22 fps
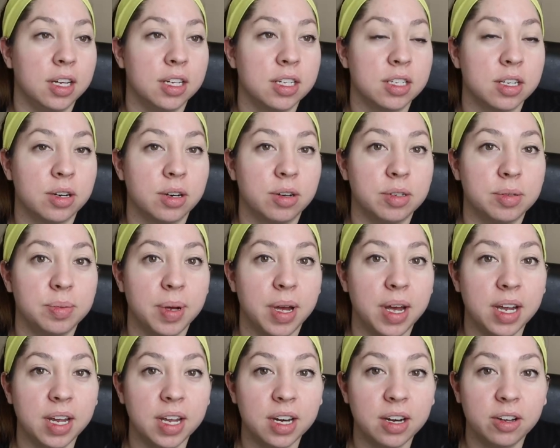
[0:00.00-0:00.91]
So I was
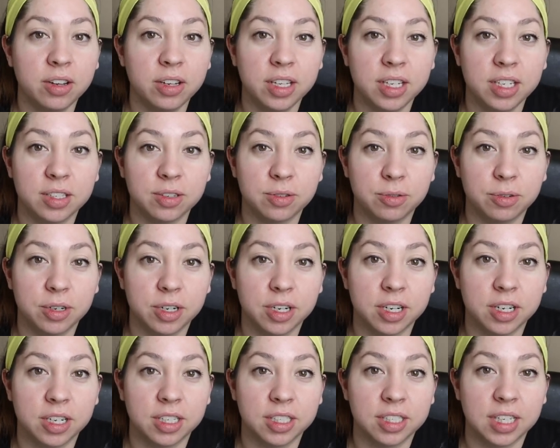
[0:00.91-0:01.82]
packing all these
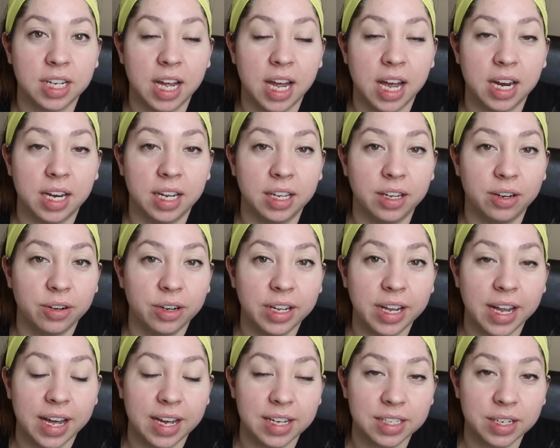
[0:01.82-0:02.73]
orders and
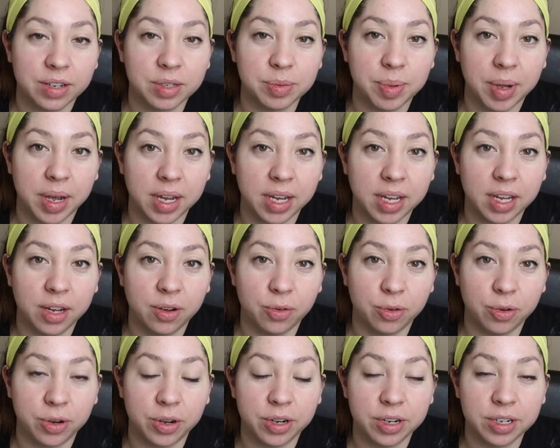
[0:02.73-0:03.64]
literally as I was packing
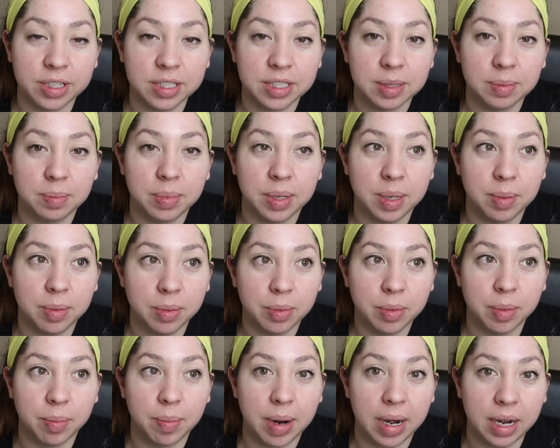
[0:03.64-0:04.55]
orders, people
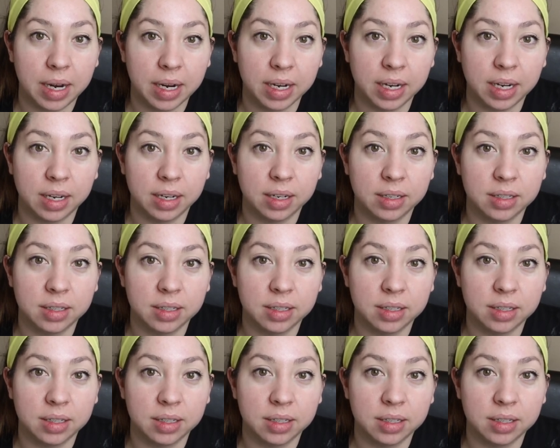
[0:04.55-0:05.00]
were buying.